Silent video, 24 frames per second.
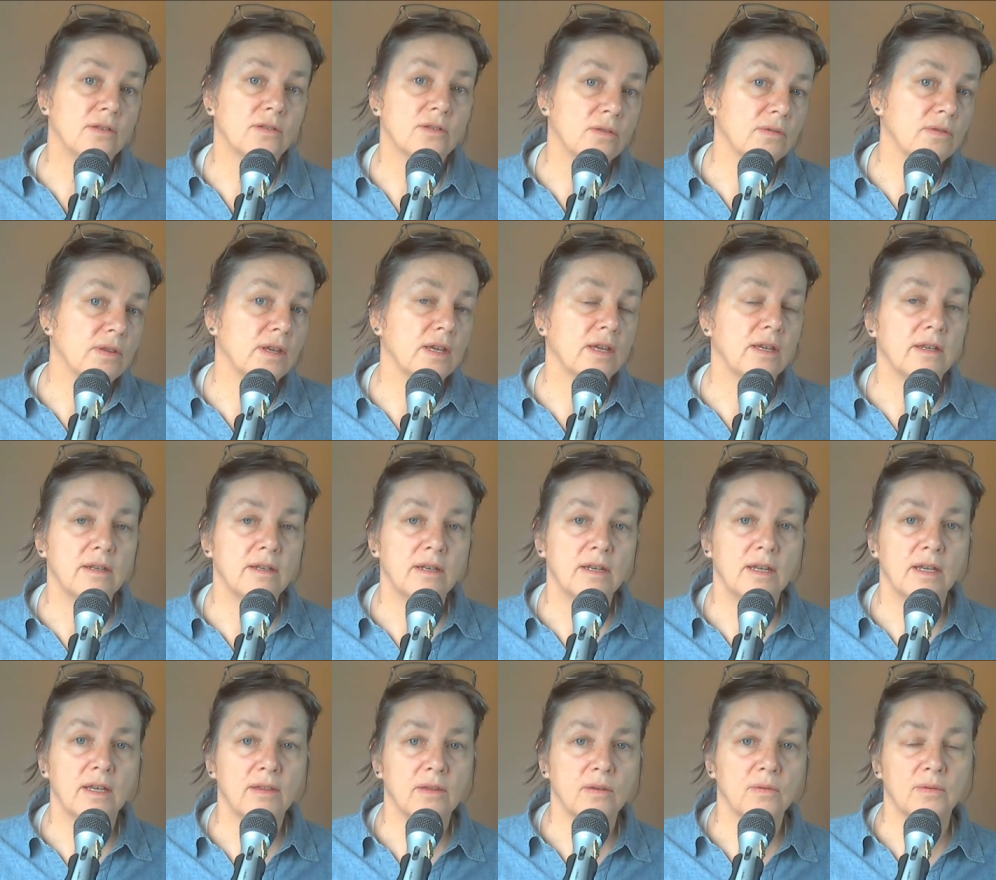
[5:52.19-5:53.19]
So then
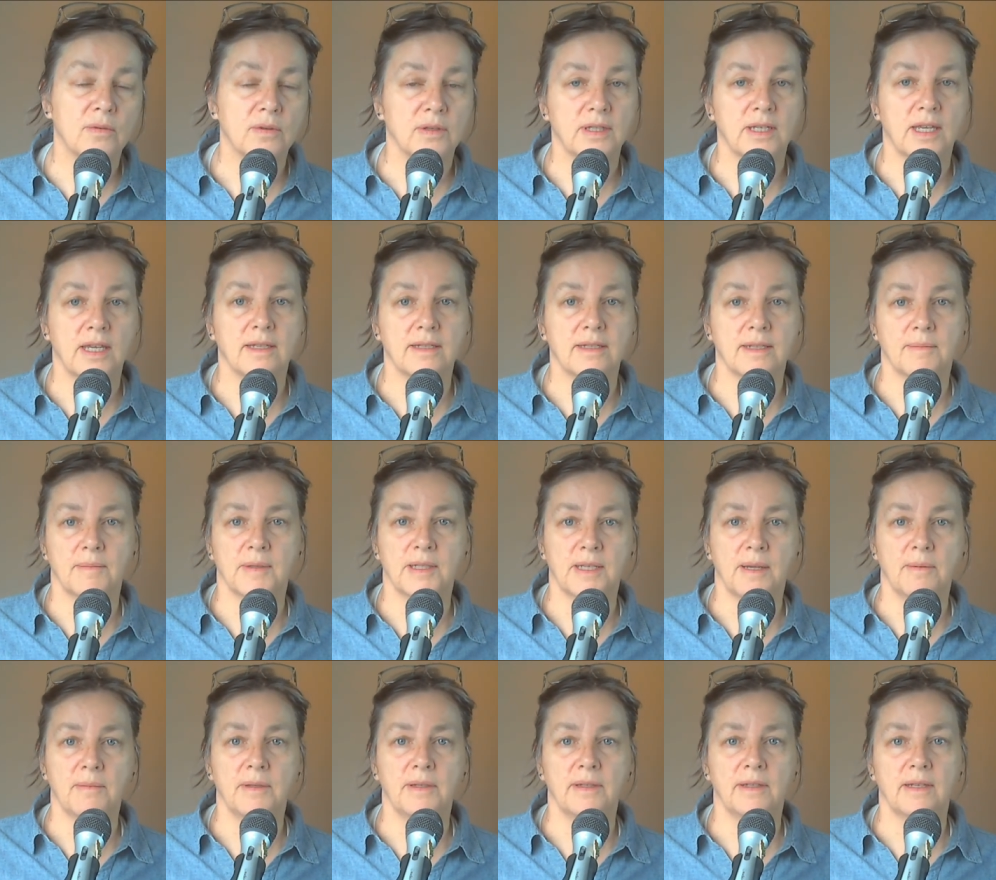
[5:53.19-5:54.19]
the horse gets some
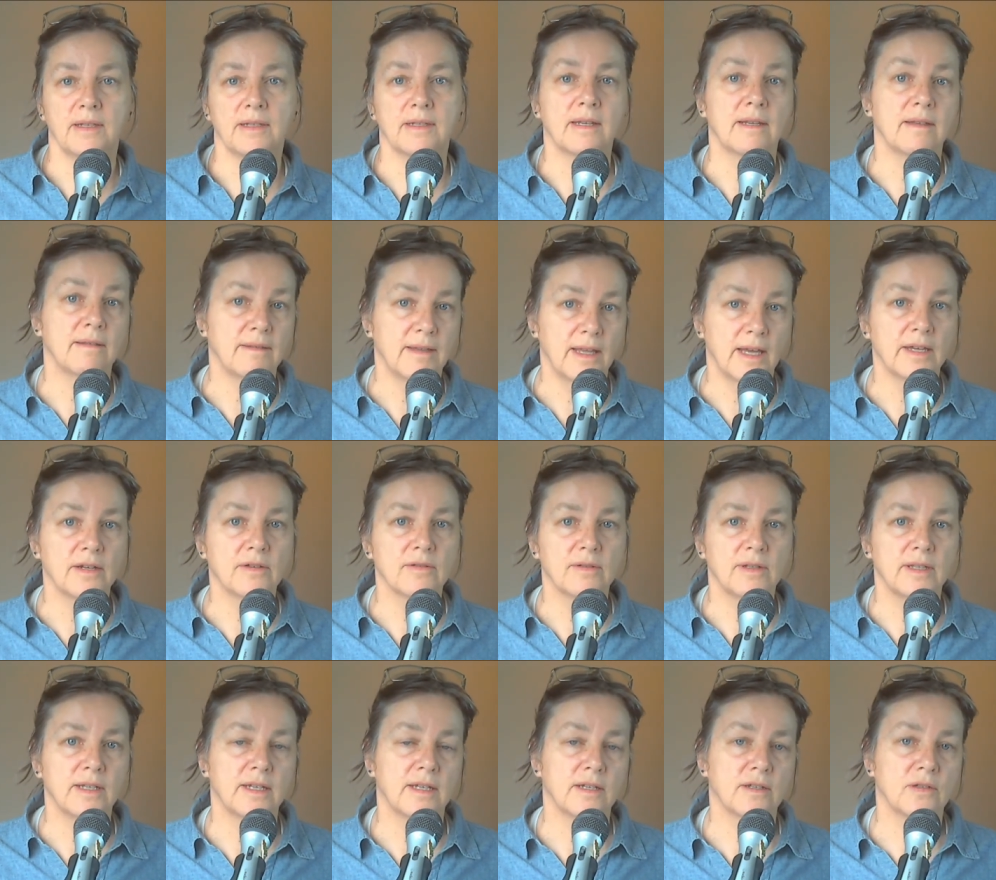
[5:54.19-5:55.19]
suppleness
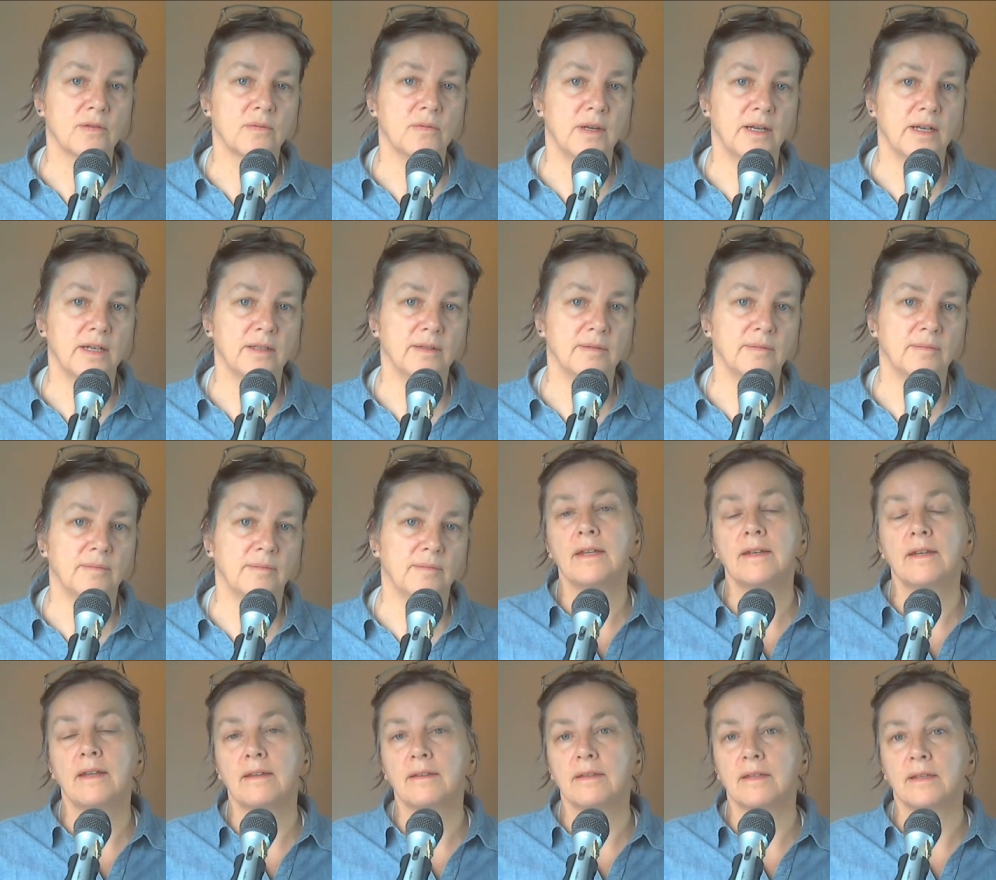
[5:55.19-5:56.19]
laterally as well.
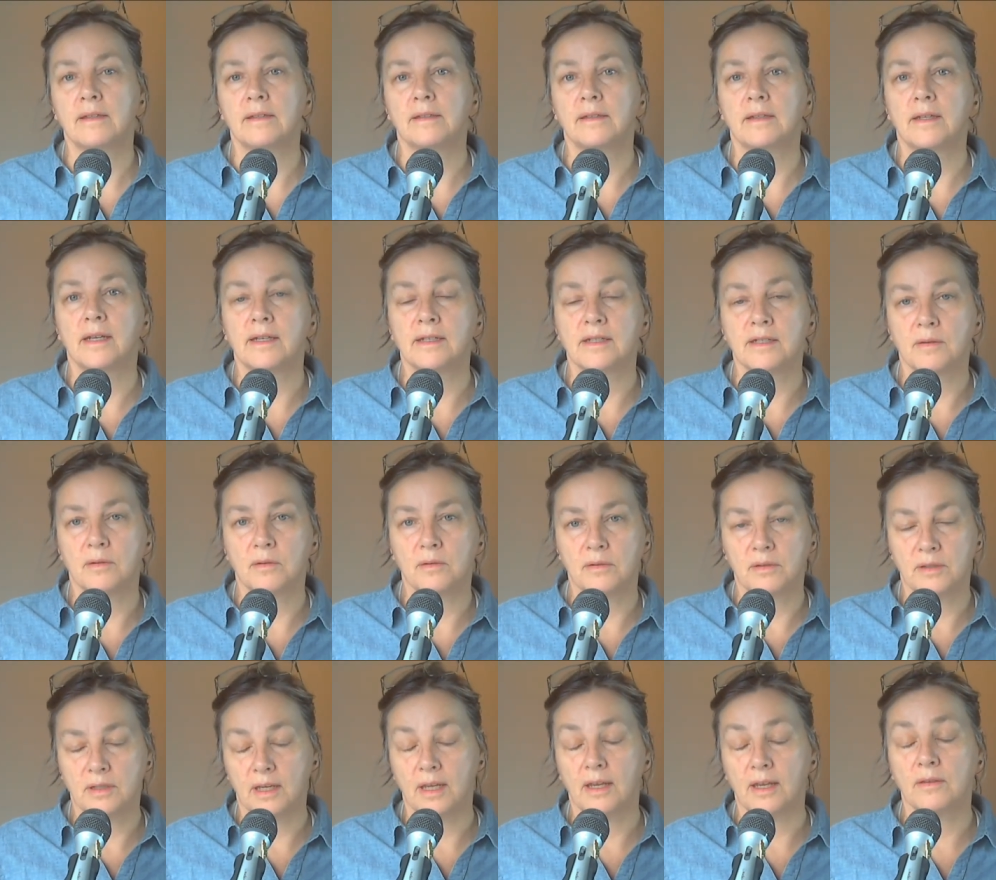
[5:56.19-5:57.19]
Then
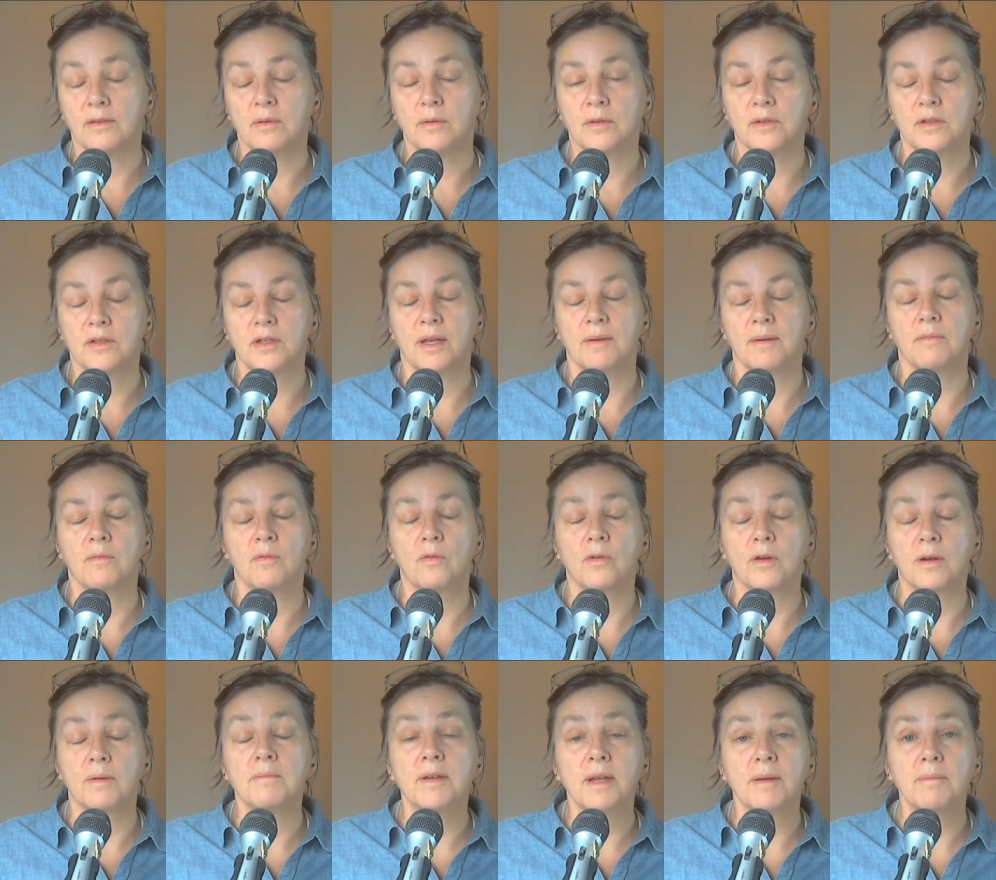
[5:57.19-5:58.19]
to get the horse up,
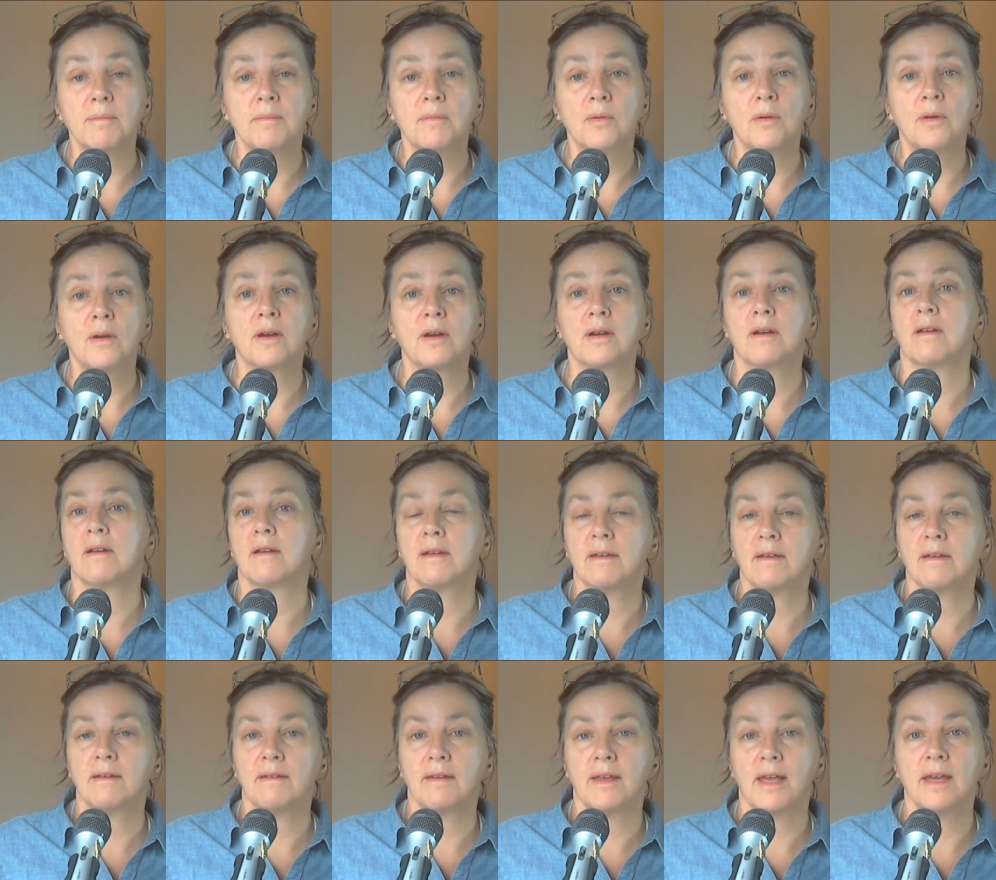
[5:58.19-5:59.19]
warmed up more,
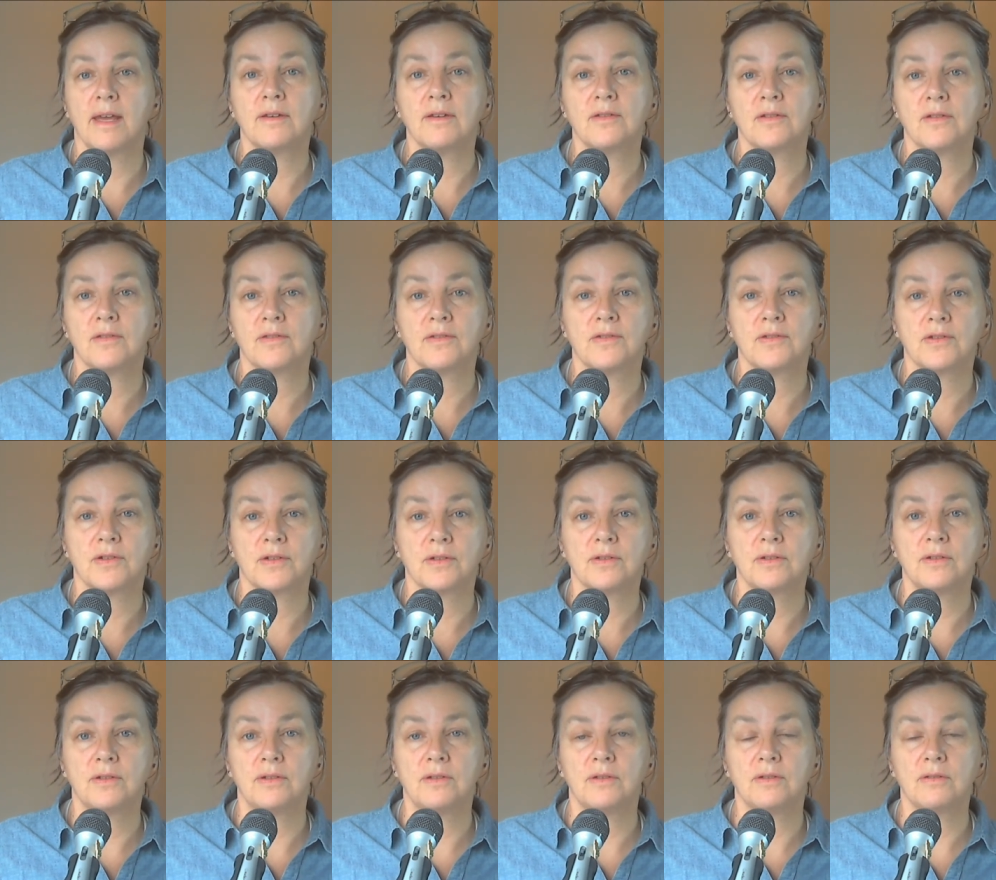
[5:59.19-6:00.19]
canter the
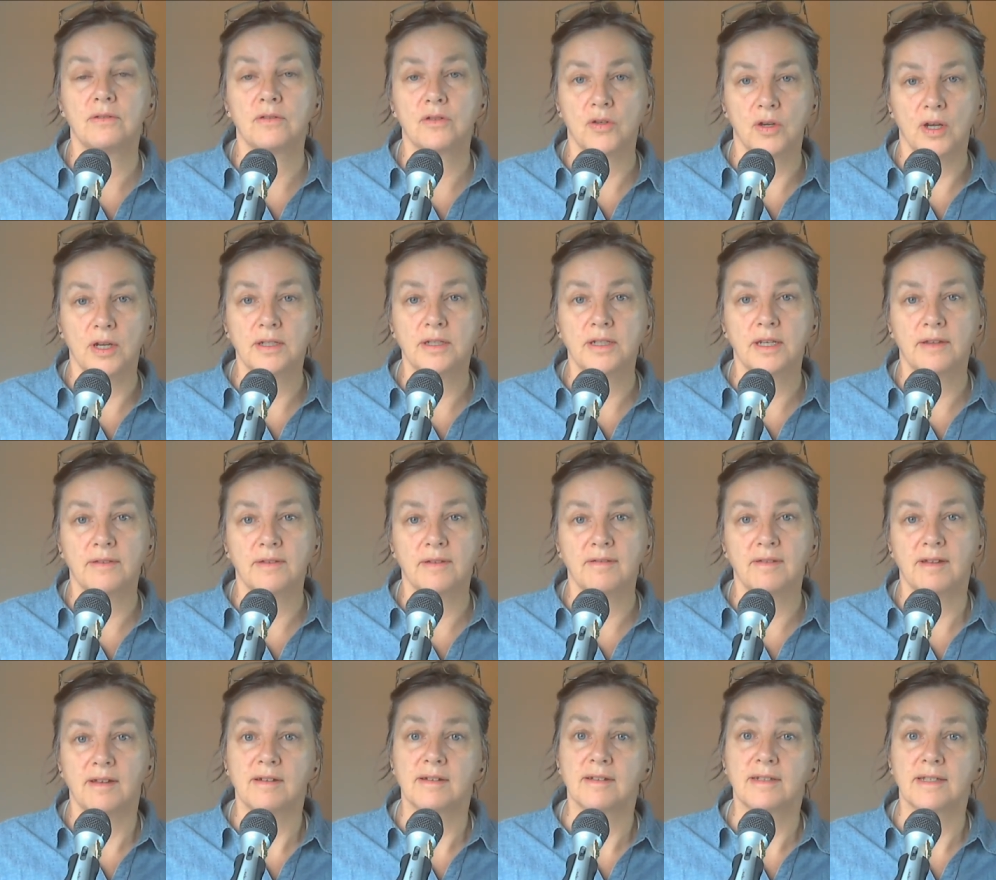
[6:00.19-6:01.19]
circle, trot down the
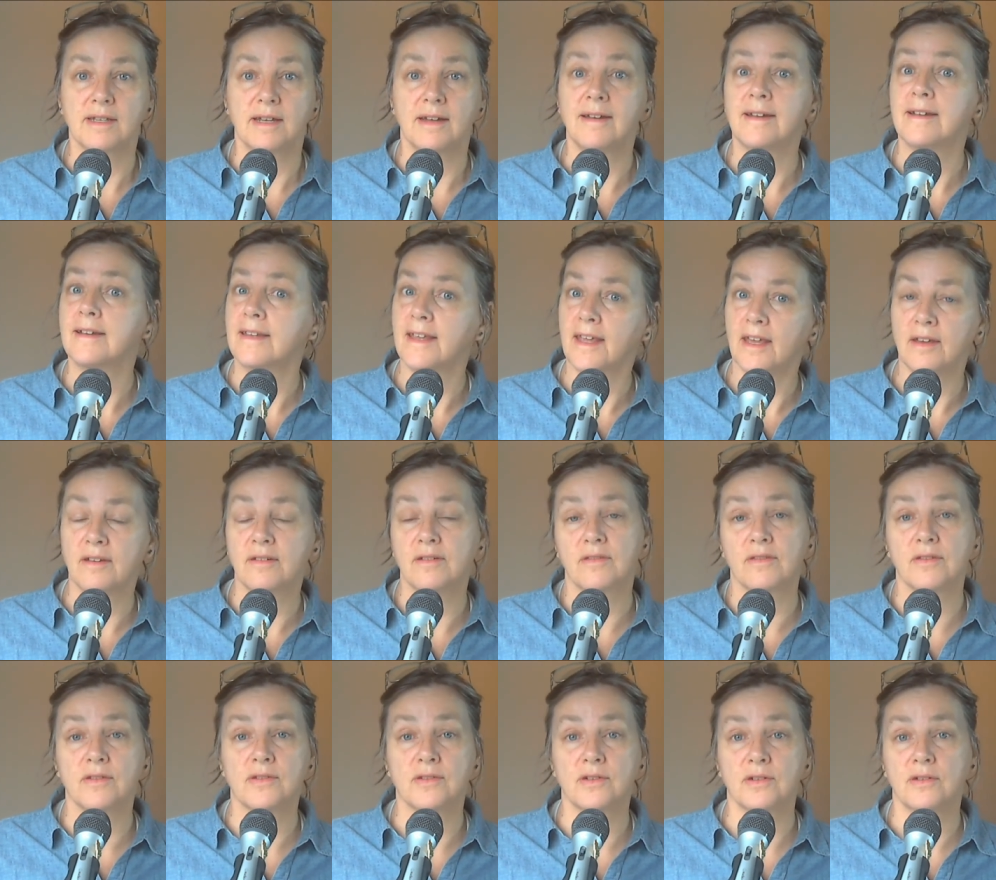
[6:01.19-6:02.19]
long side, canter
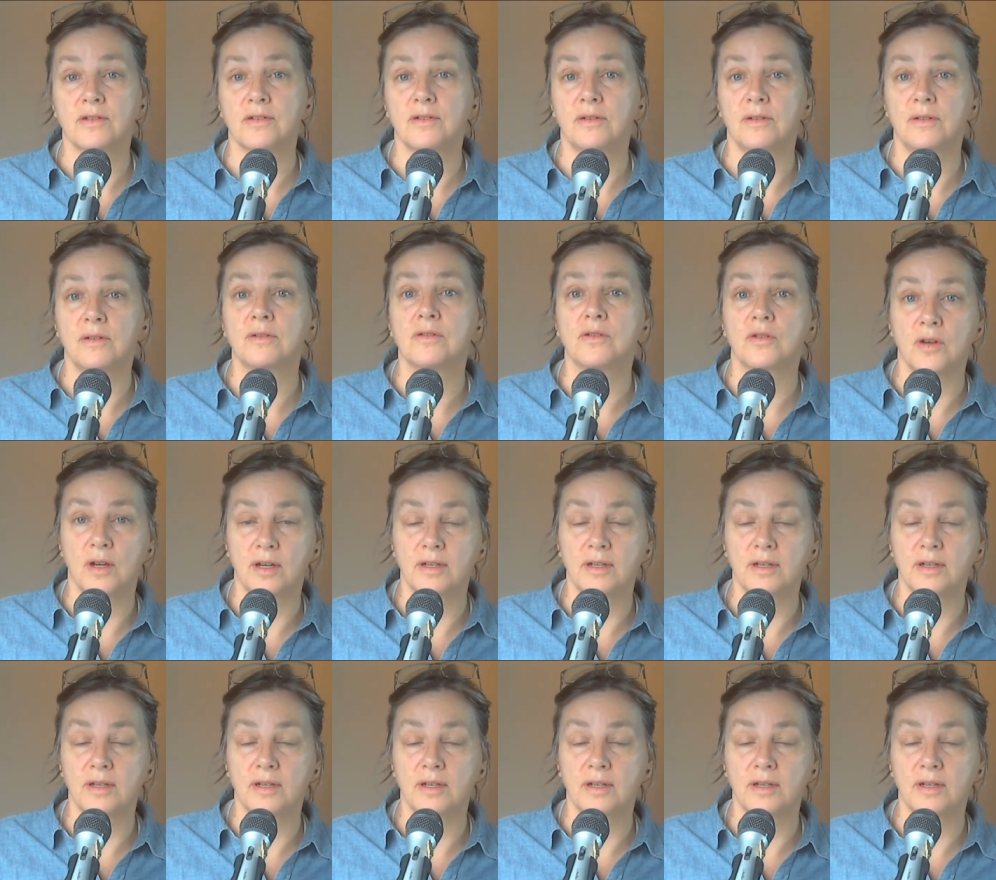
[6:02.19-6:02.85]
the circle,